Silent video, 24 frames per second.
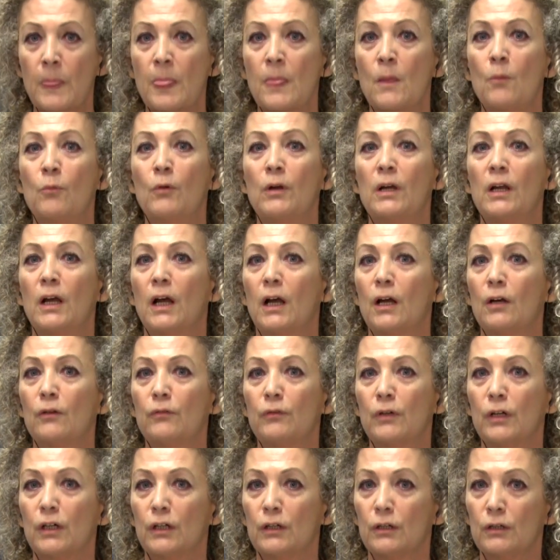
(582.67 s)
will have
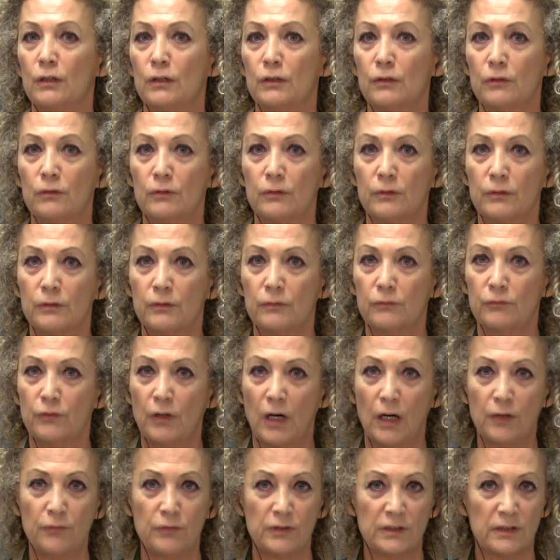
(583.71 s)
a
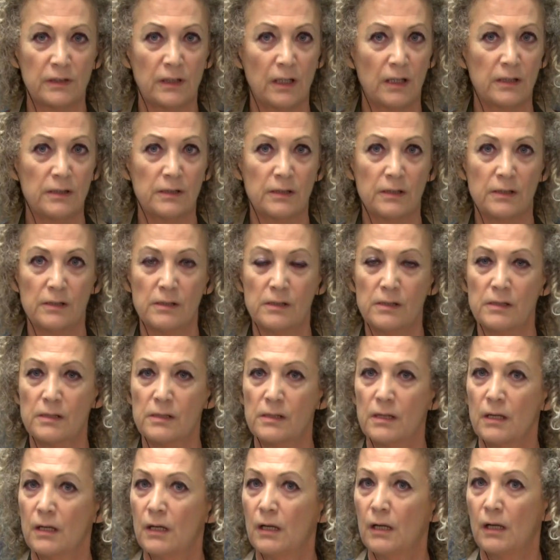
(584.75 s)
driver's license,
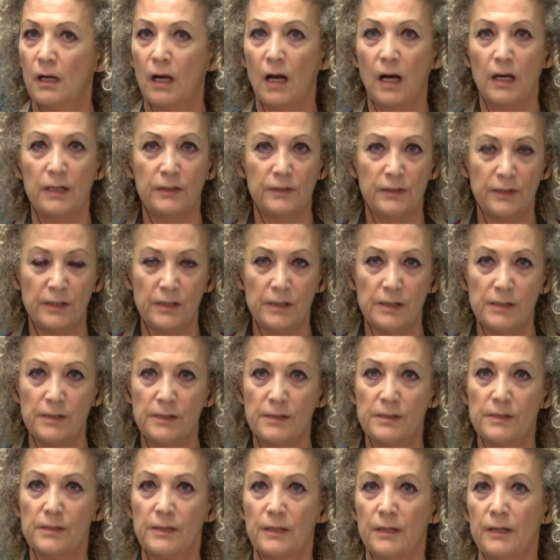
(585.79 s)

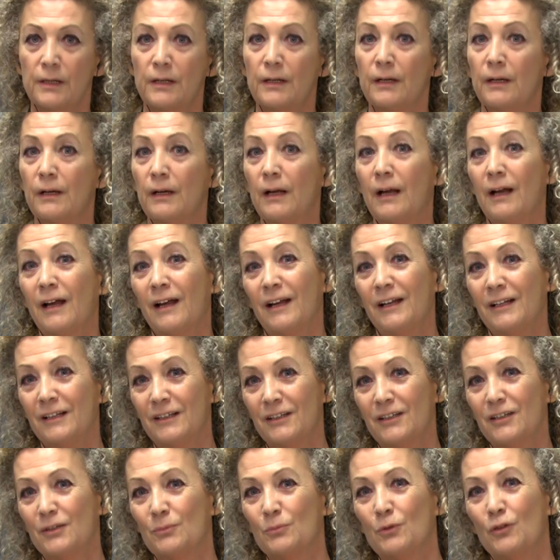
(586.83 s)
IDs,
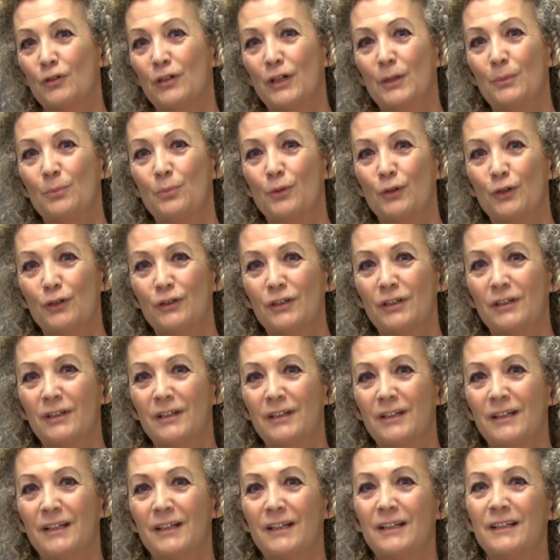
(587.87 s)
and more
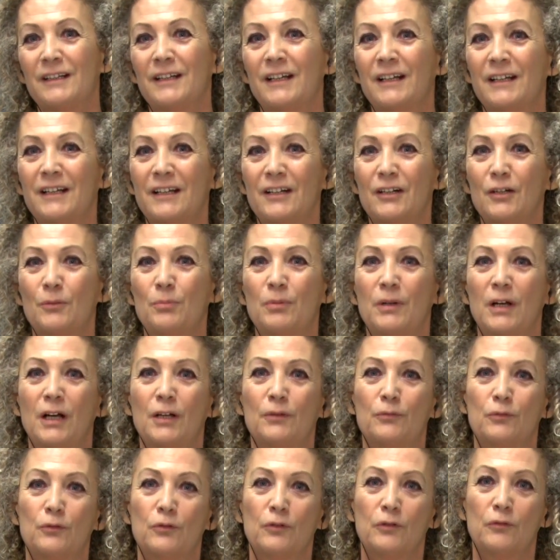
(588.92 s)
importantly, they can apply
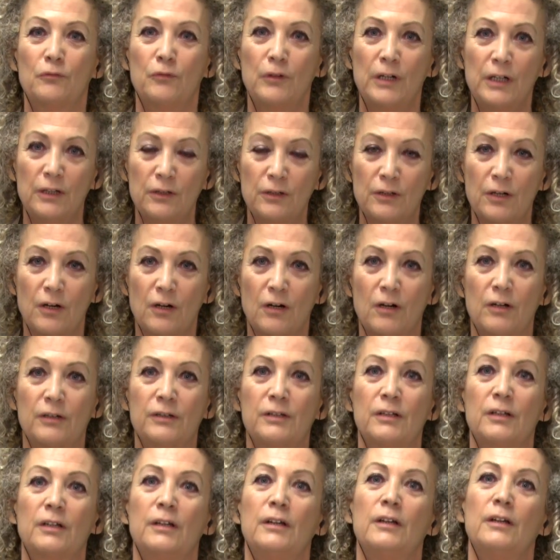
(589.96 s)
for a green card
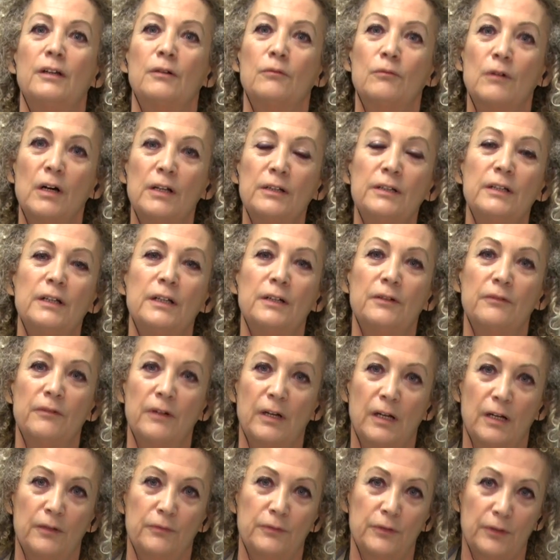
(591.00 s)
1 year
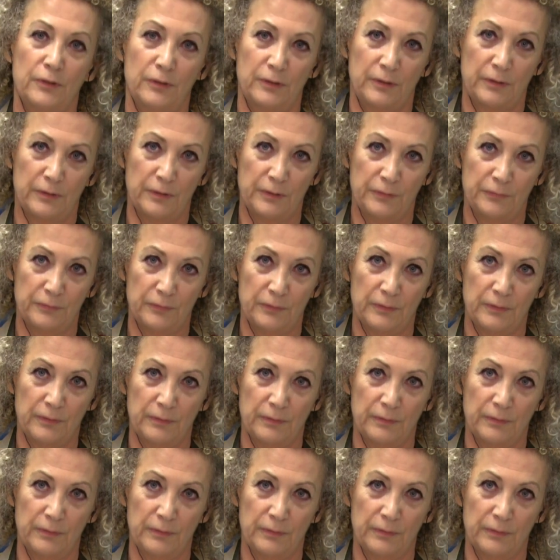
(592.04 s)
after arrival.